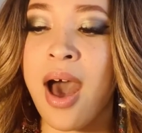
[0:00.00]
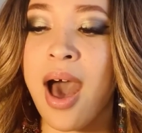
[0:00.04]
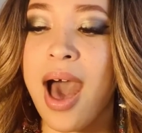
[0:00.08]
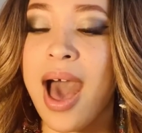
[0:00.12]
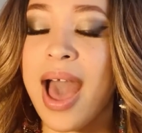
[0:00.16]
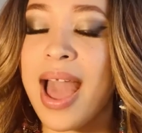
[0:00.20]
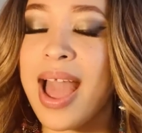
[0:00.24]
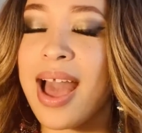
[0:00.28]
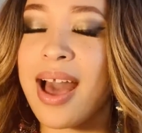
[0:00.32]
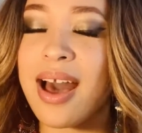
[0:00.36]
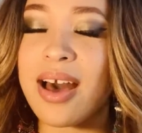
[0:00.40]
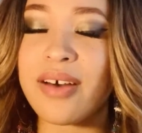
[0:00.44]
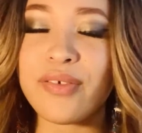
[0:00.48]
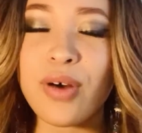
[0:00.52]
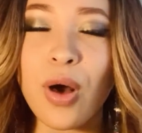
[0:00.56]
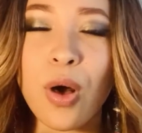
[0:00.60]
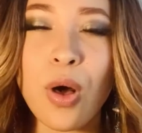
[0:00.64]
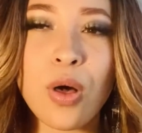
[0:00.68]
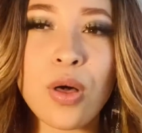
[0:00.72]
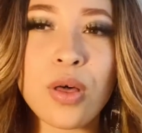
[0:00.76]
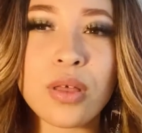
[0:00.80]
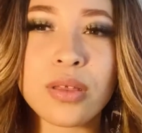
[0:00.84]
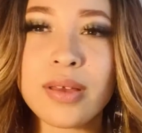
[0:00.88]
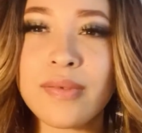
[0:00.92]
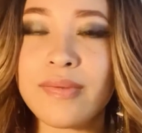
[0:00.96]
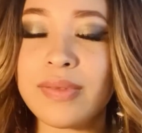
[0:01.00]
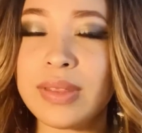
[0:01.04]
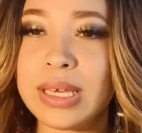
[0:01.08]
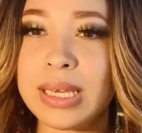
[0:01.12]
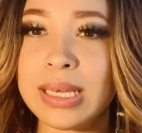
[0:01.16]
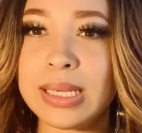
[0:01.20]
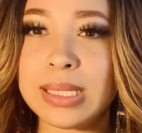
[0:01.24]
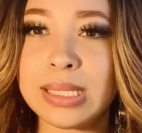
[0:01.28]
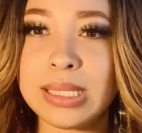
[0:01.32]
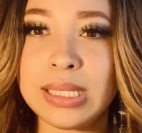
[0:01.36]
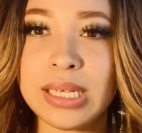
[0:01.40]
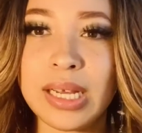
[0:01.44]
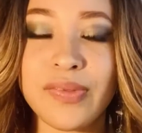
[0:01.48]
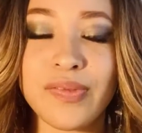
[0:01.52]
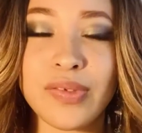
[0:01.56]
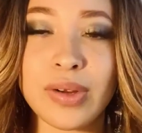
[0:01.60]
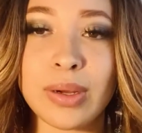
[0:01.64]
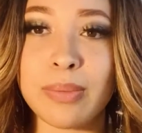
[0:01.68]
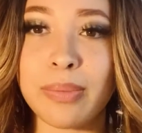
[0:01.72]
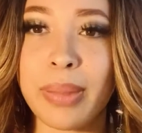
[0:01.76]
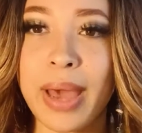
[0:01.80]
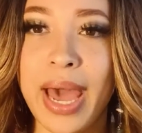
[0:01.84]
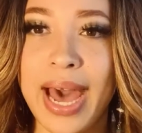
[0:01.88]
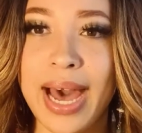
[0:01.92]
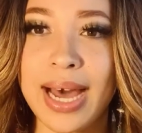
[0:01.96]
I have all of these
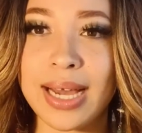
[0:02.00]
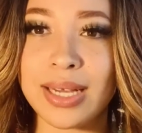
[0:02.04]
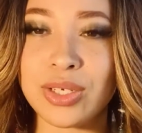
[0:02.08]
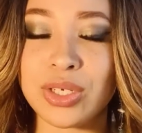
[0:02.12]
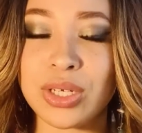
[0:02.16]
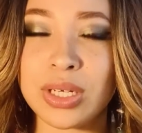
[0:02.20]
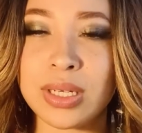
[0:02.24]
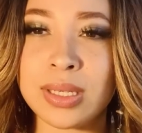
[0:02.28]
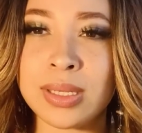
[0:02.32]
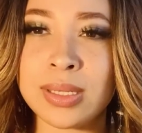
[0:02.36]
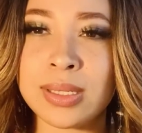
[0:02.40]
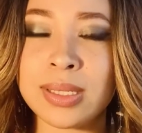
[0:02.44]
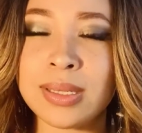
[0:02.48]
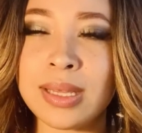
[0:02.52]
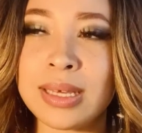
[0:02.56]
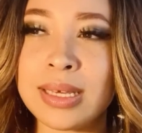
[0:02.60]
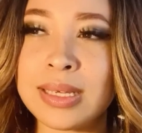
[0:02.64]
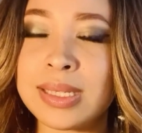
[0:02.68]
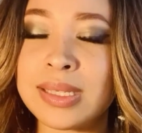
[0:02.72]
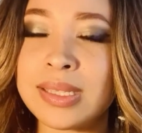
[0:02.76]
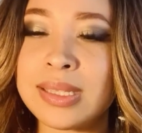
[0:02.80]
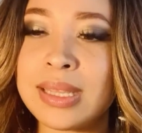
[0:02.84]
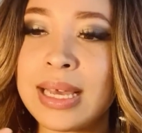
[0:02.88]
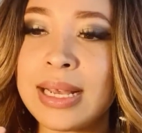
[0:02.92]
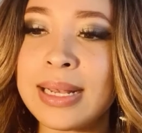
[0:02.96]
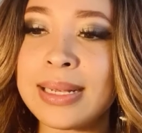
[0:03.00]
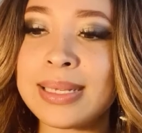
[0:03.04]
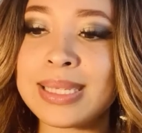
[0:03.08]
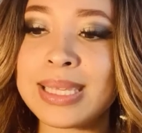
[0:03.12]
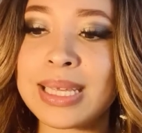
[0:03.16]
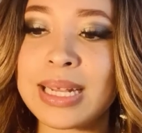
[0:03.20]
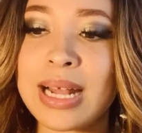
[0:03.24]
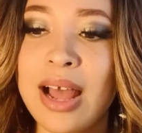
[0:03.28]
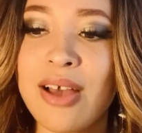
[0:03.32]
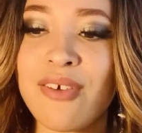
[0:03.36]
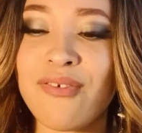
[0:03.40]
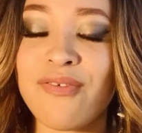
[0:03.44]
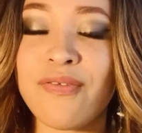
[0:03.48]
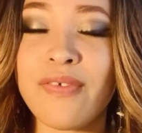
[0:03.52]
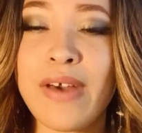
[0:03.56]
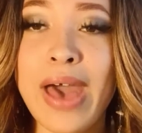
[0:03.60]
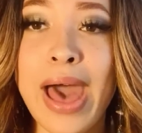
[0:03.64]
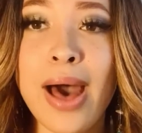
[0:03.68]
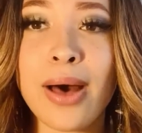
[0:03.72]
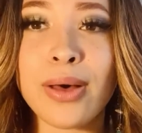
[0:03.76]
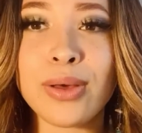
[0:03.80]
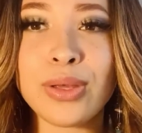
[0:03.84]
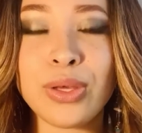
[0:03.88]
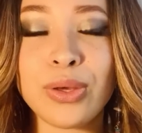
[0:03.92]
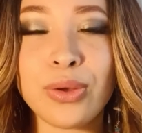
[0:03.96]
different passions, these things that I
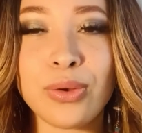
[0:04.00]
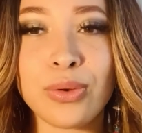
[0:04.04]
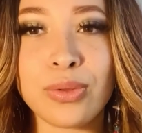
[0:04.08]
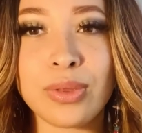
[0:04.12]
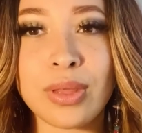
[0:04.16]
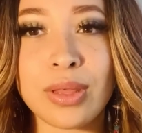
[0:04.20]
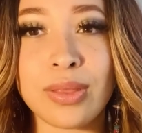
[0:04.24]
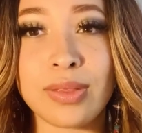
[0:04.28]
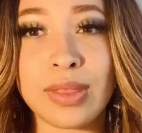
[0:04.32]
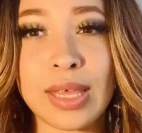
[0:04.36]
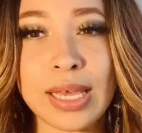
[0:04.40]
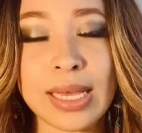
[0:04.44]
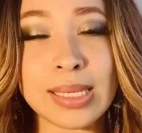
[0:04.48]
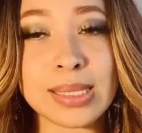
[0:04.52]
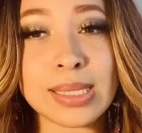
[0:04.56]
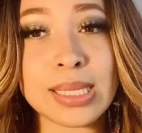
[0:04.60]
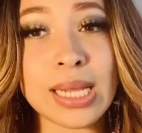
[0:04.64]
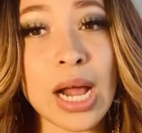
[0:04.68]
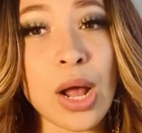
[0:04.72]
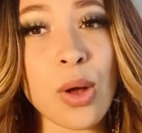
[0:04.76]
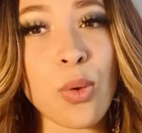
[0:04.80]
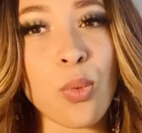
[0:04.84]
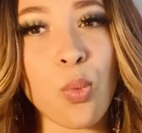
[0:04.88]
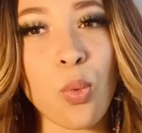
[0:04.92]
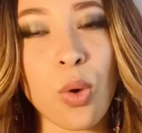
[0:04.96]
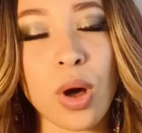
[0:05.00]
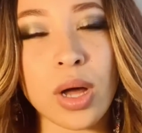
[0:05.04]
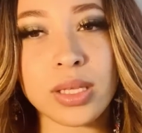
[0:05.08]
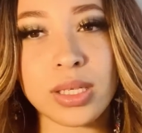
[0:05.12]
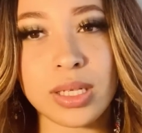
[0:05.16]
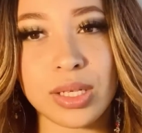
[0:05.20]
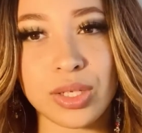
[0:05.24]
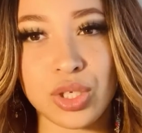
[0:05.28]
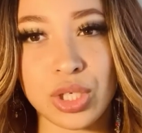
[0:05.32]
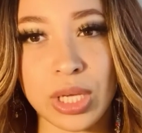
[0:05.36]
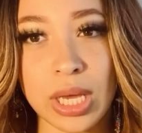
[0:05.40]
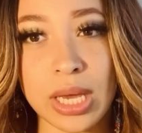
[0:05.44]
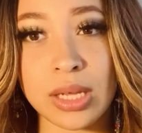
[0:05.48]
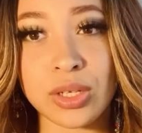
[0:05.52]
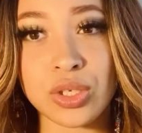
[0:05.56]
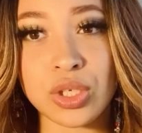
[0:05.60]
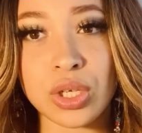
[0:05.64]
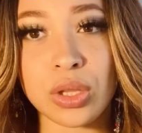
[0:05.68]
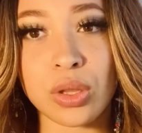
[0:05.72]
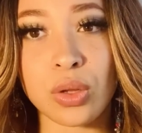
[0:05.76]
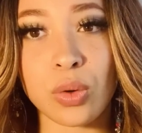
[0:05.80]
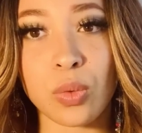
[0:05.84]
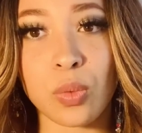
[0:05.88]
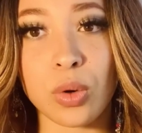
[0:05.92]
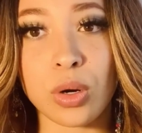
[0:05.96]
value, the things that I want to change
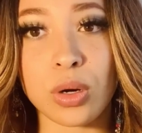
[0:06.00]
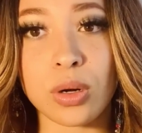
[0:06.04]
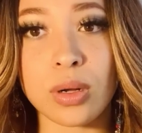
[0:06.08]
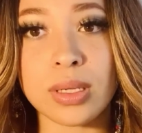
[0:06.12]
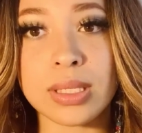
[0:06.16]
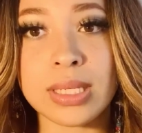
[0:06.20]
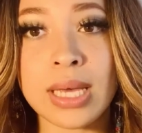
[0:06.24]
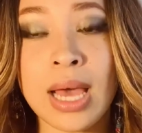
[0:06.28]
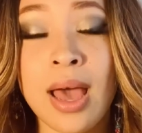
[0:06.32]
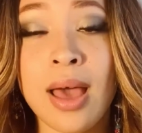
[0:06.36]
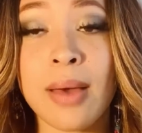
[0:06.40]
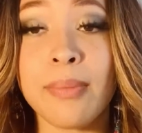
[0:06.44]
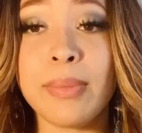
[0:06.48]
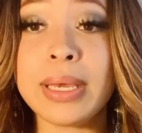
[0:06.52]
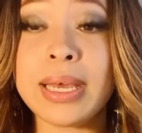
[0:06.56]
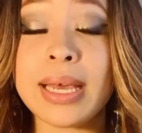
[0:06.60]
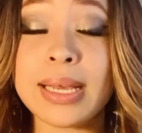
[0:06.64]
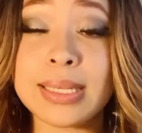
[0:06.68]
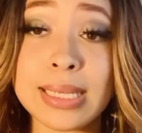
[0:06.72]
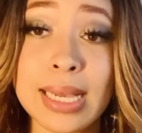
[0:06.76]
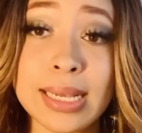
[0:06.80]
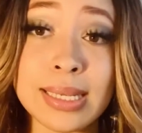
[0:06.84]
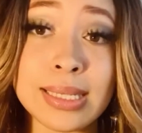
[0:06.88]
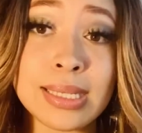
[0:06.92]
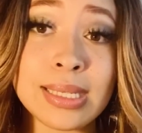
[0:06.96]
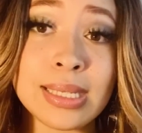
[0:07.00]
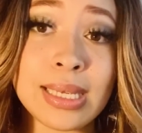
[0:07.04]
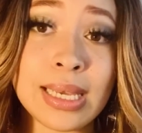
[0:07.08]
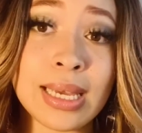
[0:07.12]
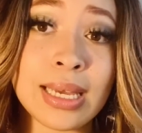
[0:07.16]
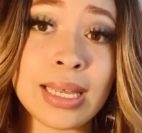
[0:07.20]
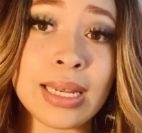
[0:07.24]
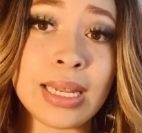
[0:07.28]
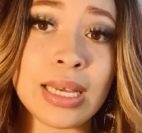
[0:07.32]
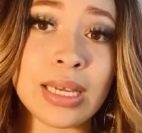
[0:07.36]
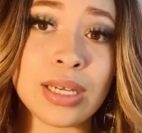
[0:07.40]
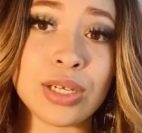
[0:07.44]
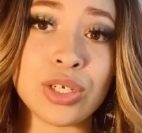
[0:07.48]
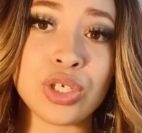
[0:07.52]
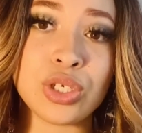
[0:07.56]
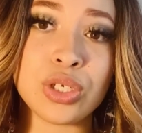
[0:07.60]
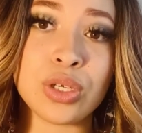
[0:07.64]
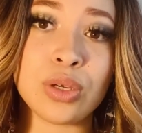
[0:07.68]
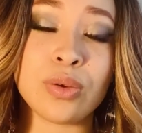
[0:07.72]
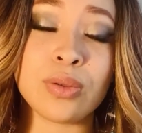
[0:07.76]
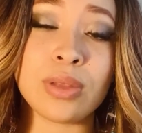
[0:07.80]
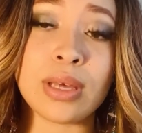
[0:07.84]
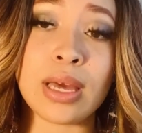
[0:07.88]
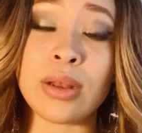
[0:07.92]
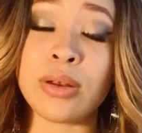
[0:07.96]
in the world, because I see an
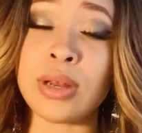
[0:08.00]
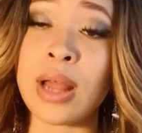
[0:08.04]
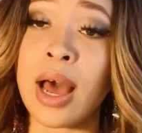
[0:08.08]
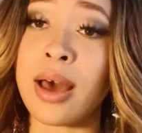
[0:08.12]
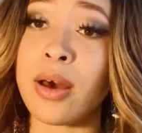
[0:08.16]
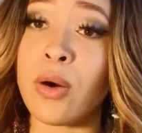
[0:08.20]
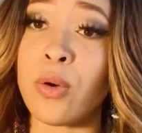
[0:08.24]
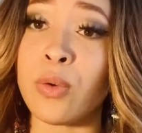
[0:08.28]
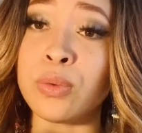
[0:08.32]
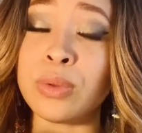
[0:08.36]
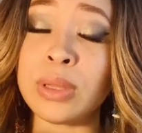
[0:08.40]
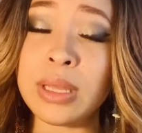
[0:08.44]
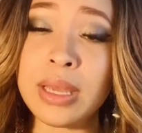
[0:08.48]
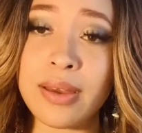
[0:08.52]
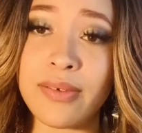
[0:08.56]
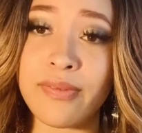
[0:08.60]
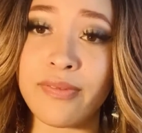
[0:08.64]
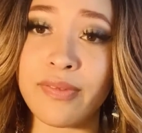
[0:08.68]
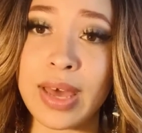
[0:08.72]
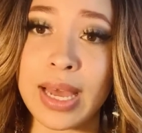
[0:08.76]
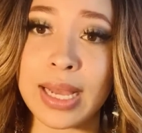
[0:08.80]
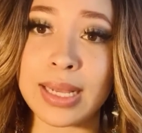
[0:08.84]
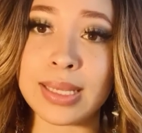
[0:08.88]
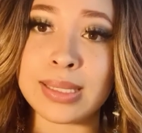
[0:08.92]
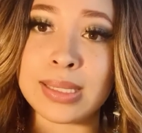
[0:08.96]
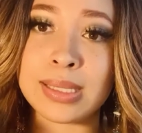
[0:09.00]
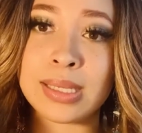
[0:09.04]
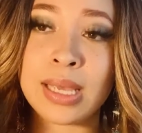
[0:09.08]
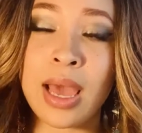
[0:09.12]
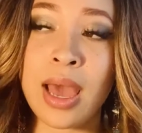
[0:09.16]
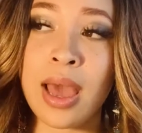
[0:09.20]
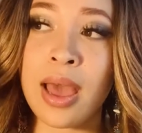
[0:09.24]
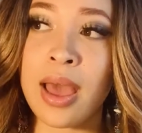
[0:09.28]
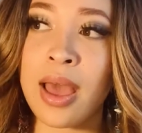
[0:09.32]
issue that not only affects